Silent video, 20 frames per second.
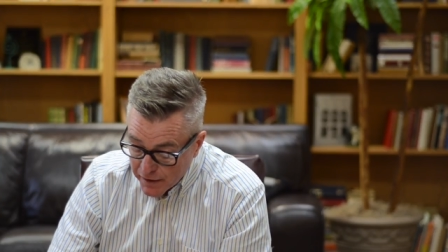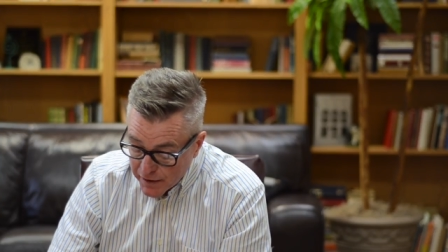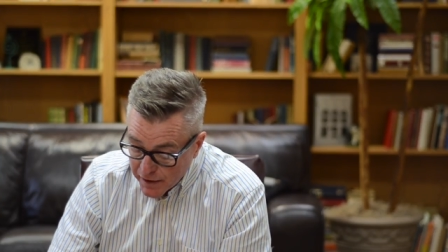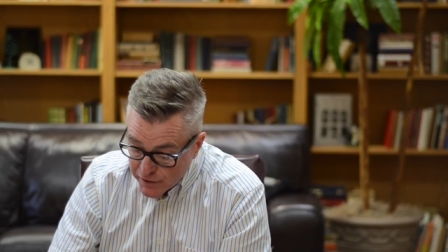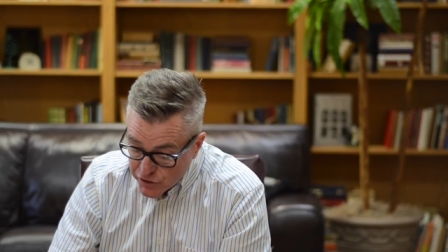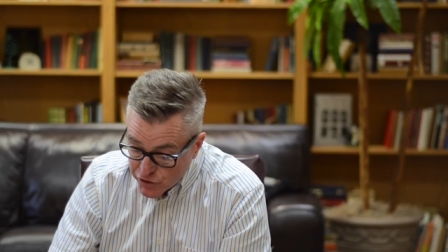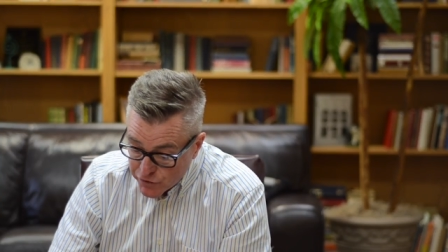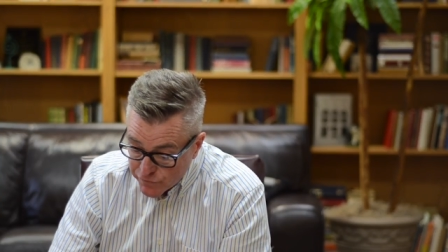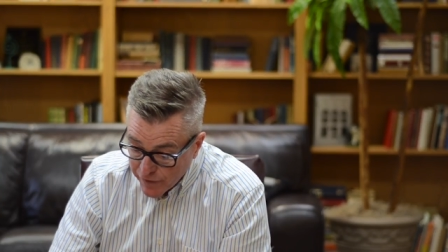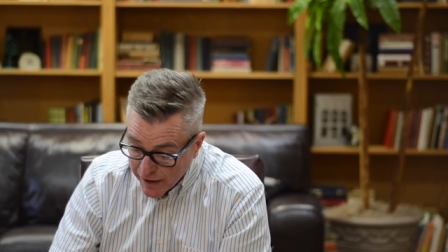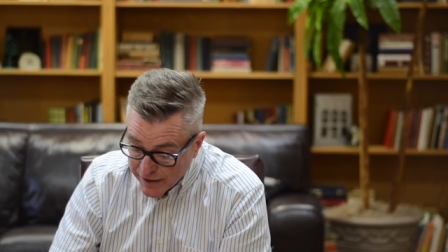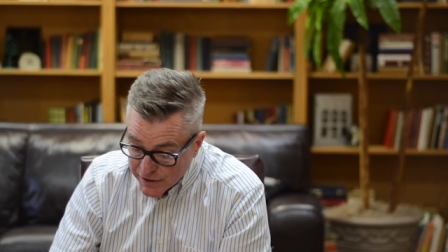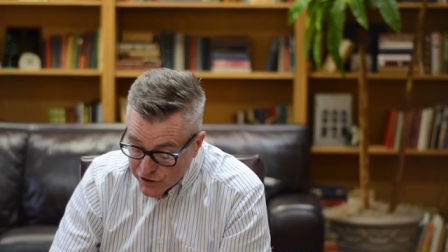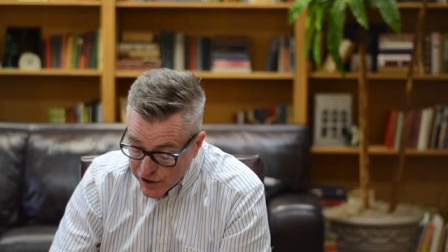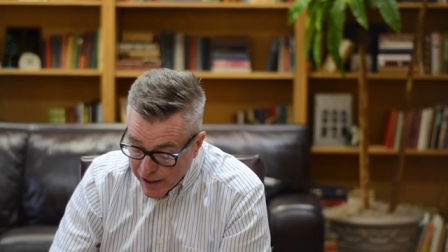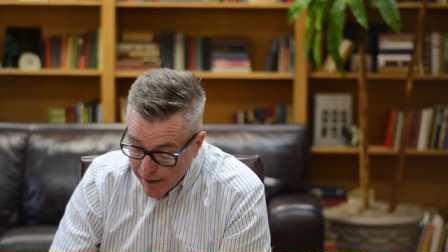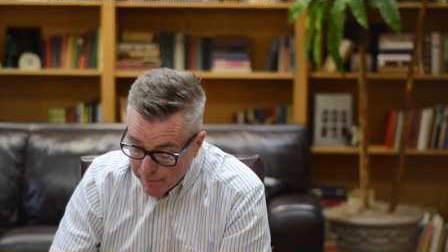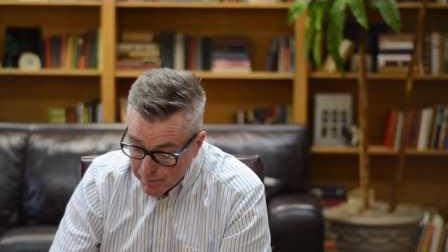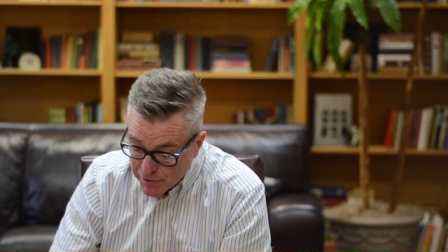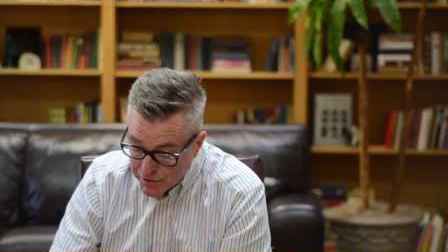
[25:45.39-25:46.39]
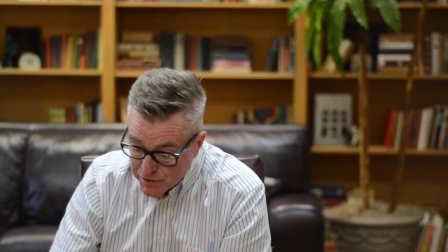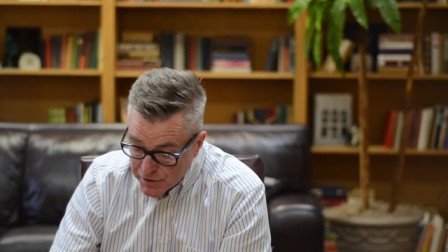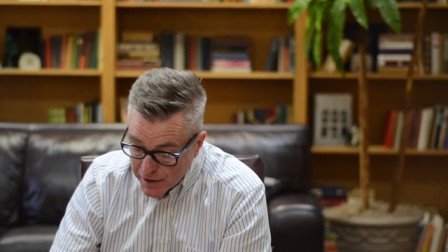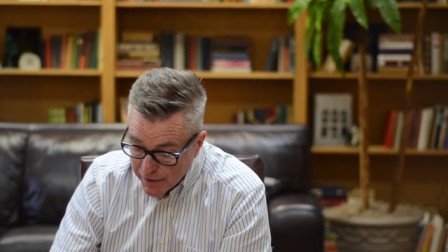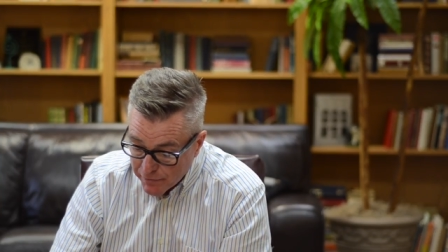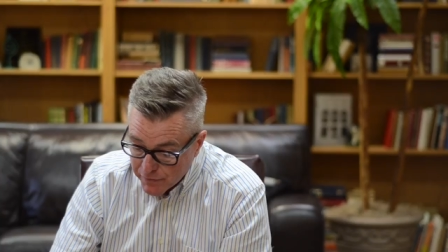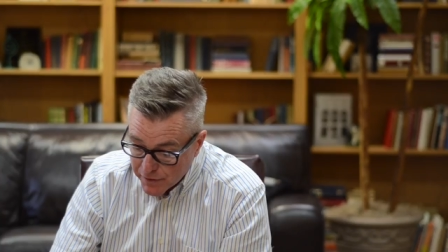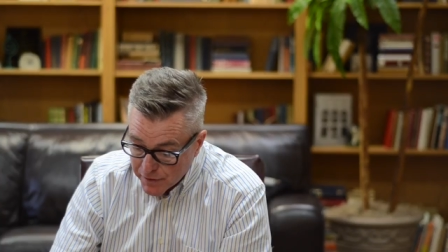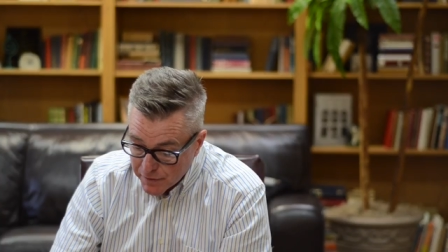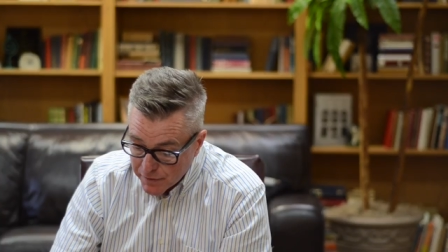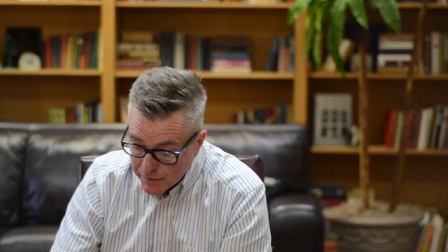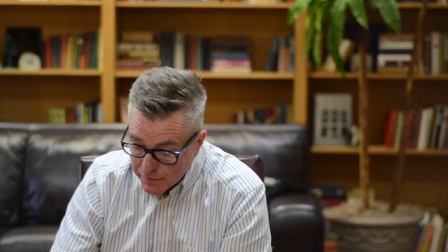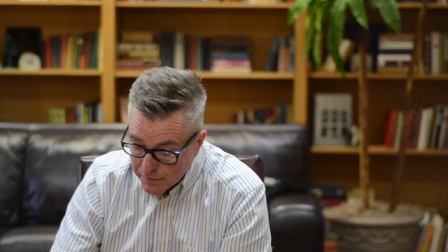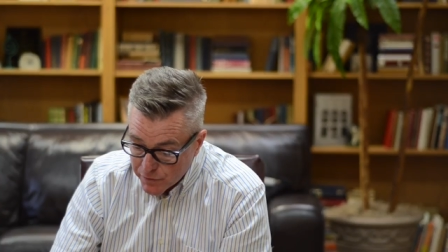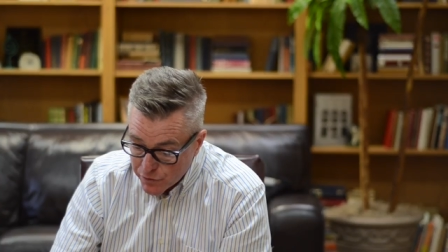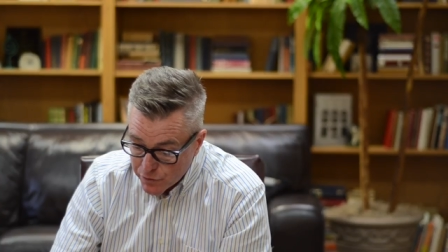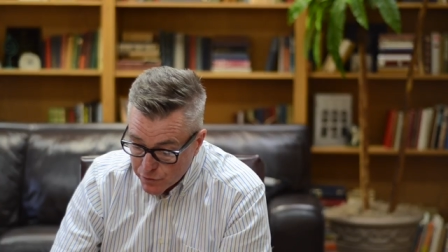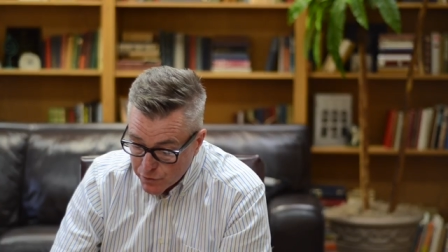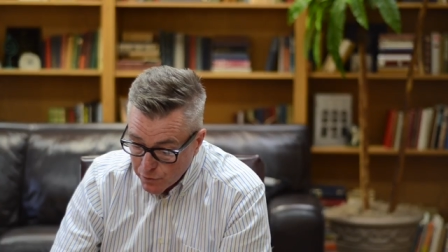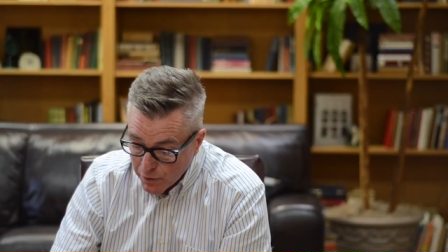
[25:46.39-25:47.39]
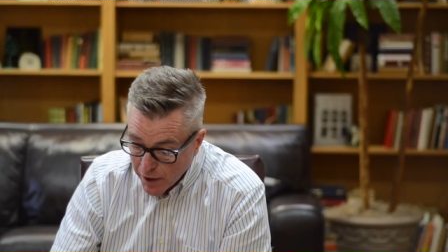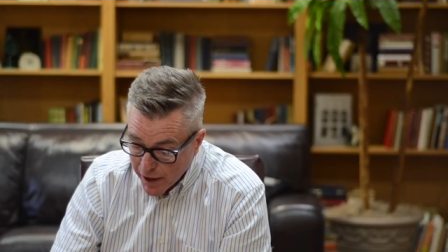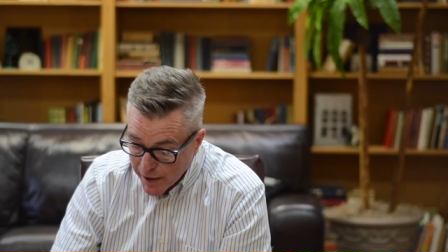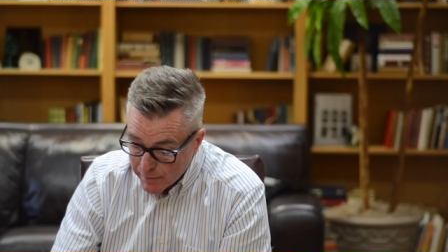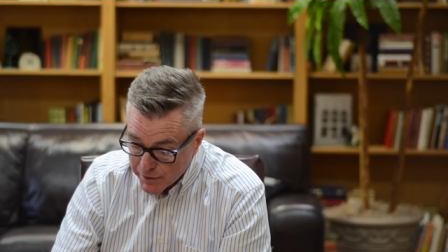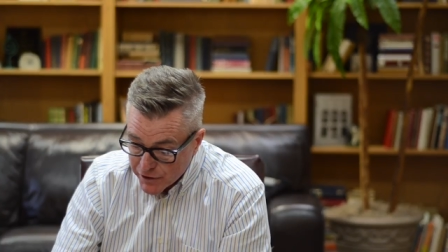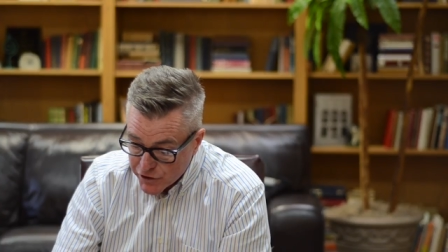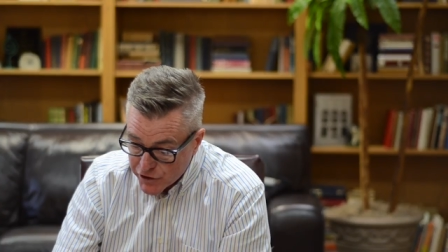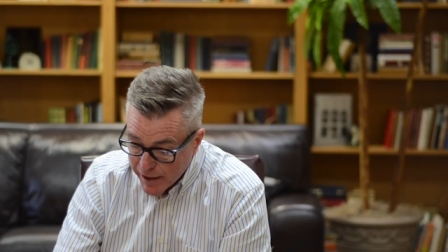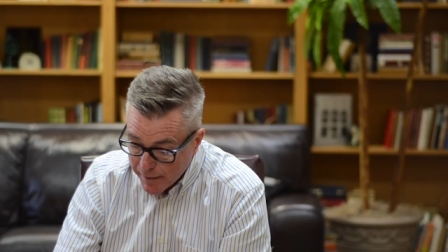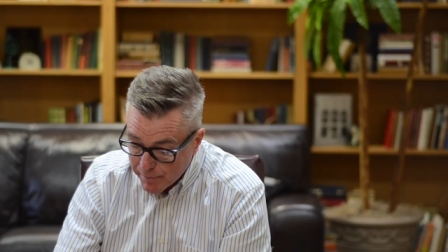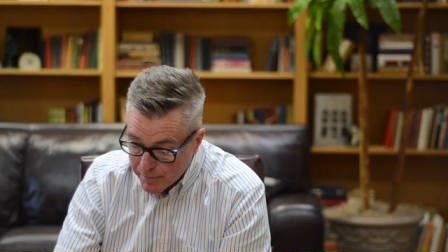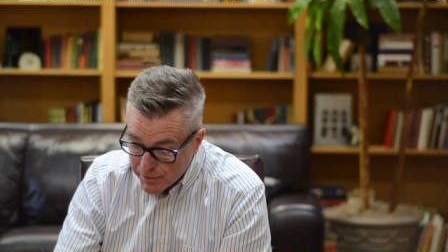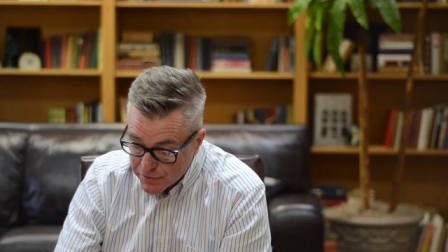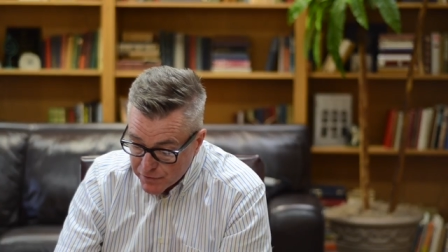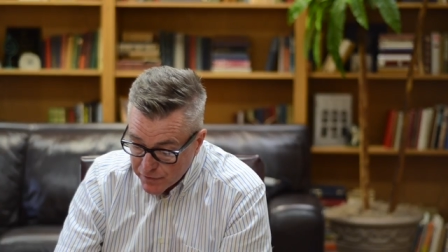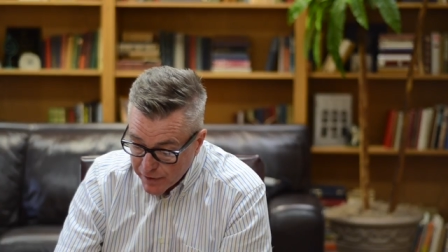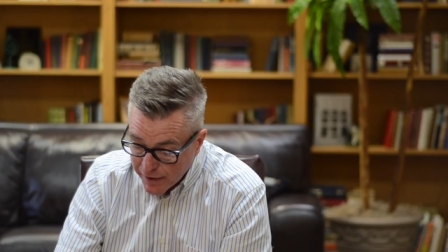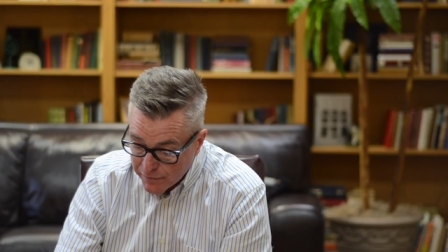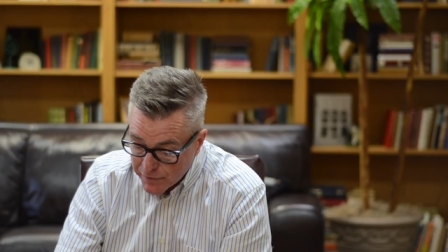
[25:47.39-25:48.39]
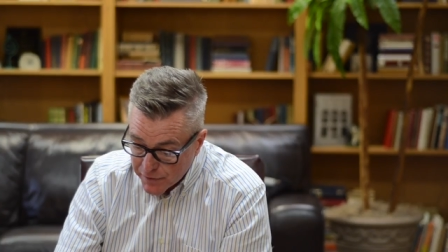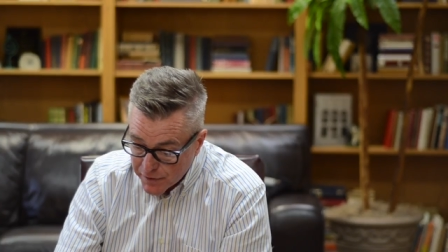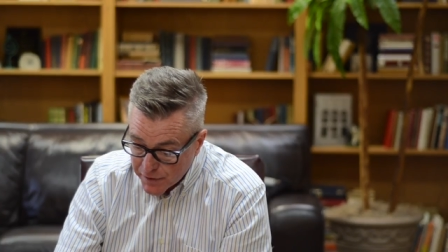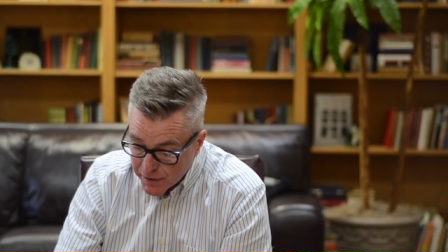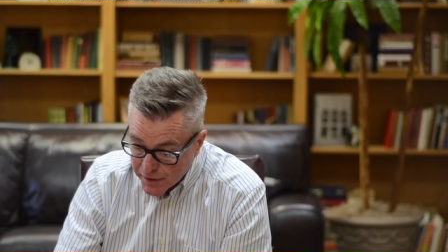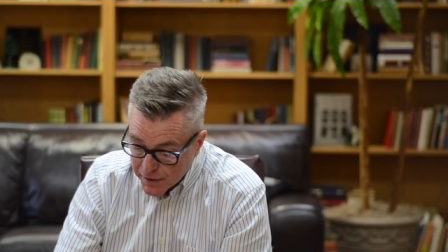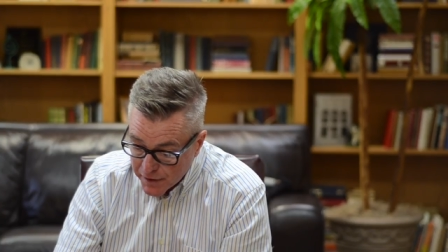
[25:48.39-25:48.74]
And find chapter seven, Deuteronomy chapter seven,